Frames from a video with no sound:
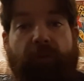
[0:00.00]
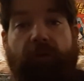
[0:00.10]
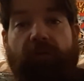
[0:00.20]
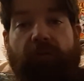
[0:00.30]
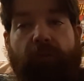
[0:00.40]

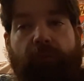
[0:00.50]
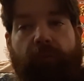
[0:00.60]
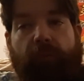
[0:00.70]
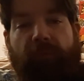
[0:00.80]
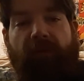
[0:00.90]
So
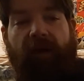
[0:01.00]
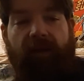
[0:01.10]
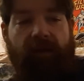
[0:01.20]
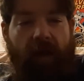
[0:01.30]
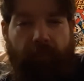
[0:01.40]

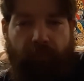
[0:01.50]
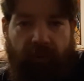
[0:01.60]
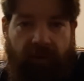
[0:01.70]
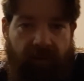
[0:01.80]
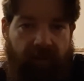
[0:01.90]
at that point,